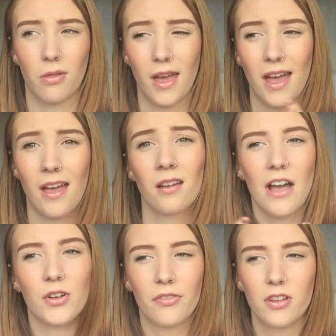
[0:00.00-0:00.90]
there.
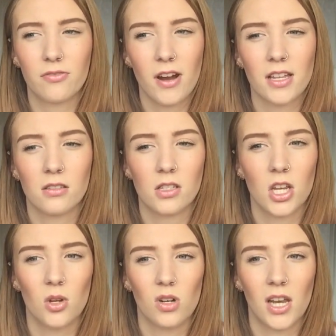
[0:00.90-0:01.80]
I've got a few
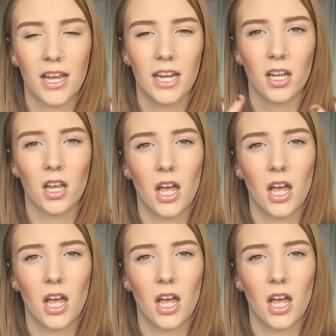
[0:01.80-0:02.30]
friends who are like